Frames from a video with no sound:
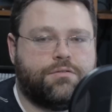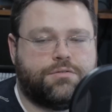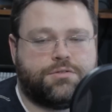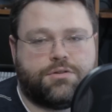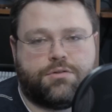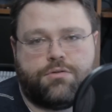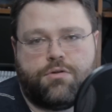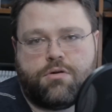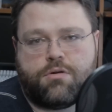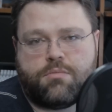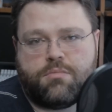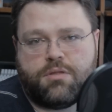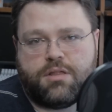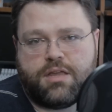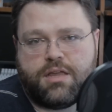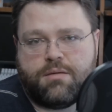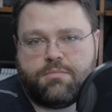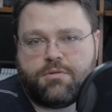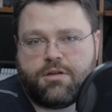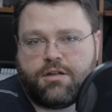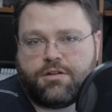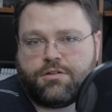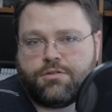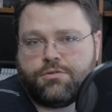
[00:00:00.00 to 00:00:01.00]
So normally
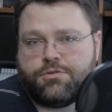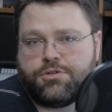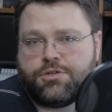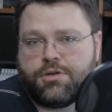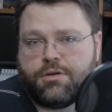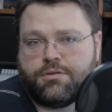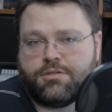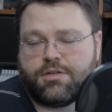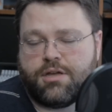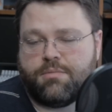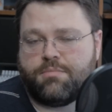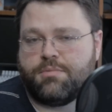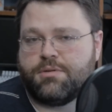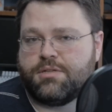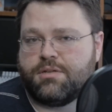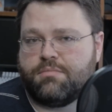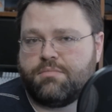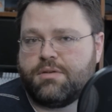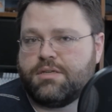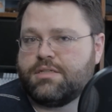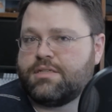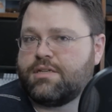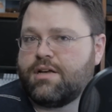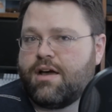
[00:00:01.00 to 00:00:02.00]
M.2 shows up as a
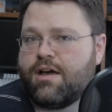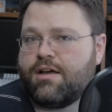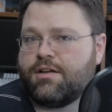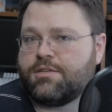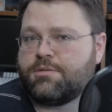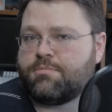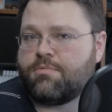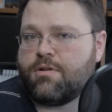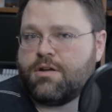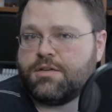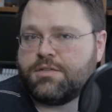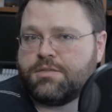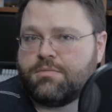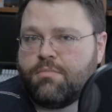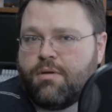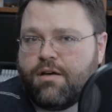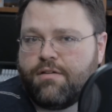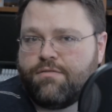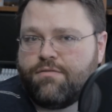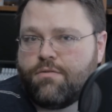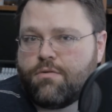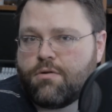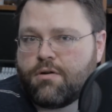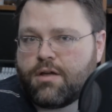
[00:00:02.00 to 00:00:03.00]
PCI Express by
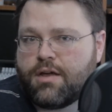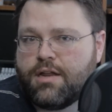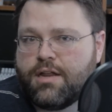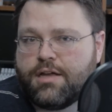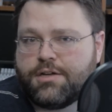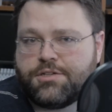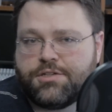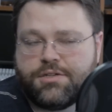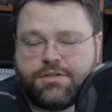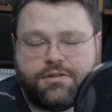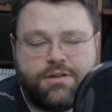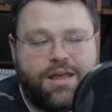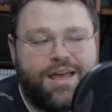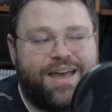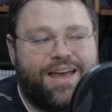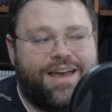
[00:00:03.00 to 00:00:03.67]
4 connection.